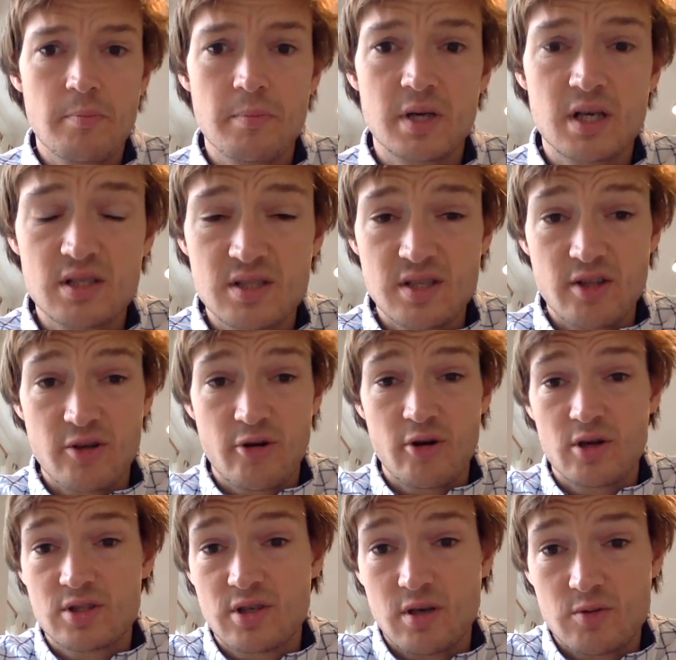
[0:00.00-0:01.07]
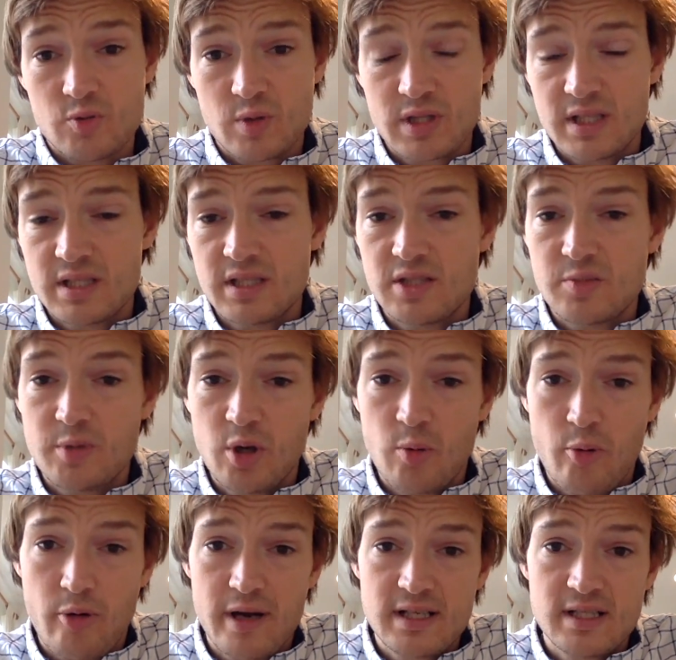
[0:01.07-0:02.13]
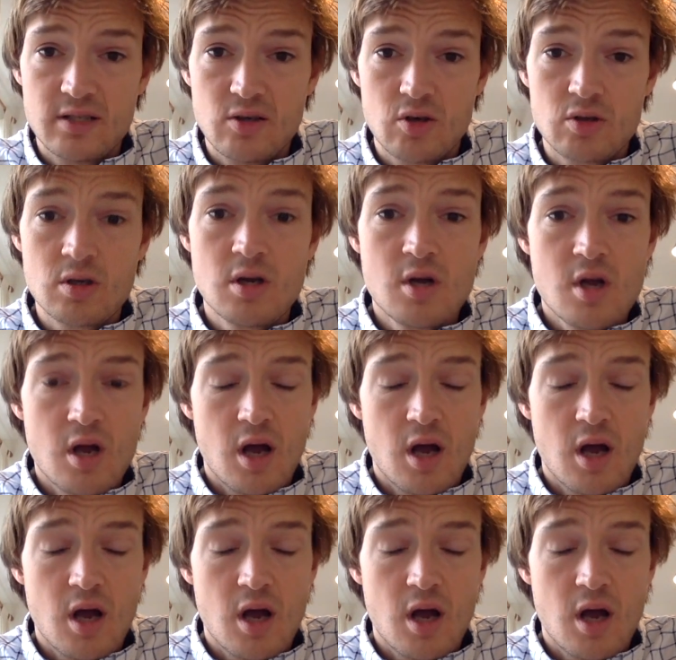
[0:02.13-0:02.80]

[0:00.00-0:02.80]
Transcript: Because there are times when these need to be operated on.